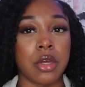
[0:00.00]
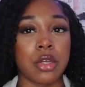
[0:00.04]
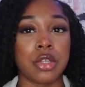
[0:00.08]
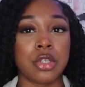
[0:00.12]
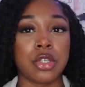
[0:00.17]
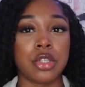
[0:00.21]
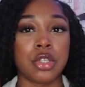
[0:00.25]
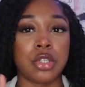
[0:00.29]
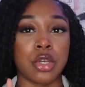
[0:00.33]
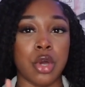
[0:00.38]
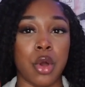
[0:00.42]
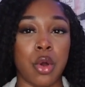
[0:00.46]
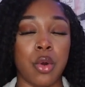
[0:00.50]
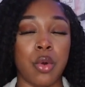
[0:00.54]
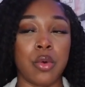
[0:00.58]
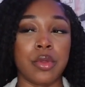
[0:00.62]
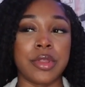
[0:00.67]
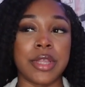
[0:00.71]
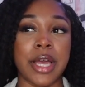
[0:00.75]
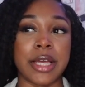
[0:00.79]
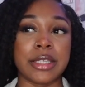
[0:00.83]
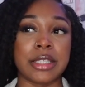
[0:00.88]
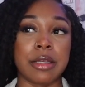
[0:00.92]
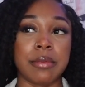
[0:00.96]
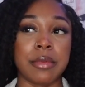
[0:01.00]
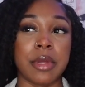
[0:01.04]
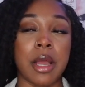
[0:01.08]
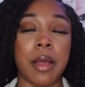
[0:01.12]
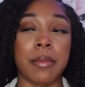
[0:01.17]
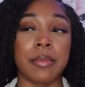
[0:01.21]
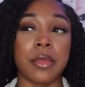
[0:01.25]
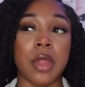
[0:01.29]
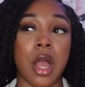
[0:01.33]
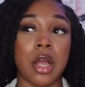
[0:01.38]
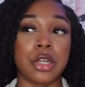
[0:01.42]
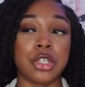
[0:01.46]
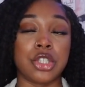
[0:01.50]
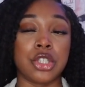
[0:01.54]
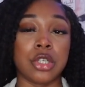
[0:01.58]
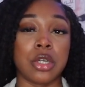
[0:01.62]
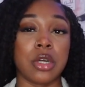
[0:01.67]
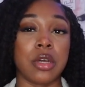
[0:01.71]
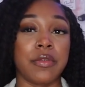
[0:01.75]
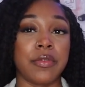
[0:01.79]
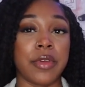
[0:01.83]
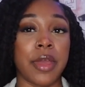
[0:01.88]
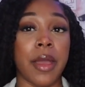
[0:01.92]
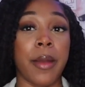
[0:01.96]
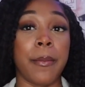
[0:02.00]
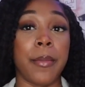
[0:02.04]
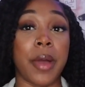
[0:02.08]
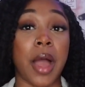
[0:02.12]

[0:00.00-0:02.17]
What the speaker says: So that's something I'm not sure of yet,